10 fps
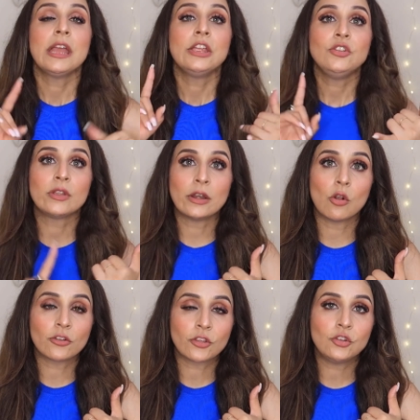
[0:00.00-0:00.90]
you can
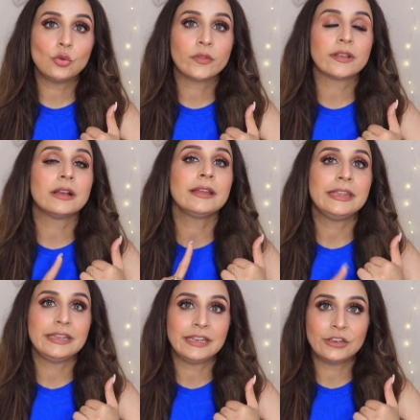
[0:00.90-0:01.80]
also use a
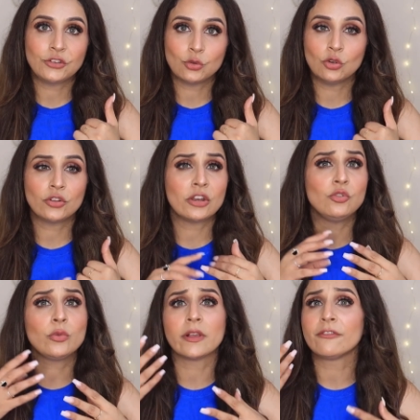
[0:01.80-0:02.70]
heating tool. You can
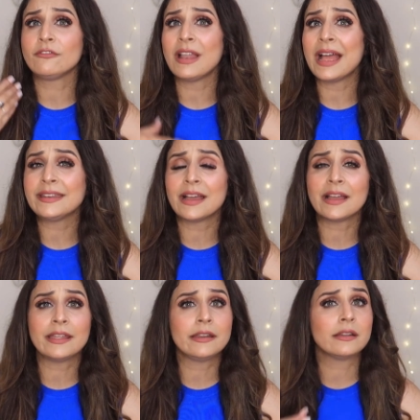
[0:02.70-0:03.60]
use a flat
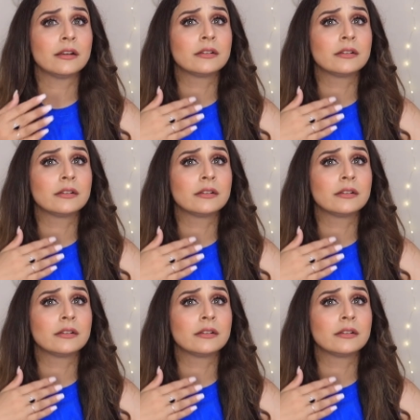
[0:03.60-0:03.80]
iron, a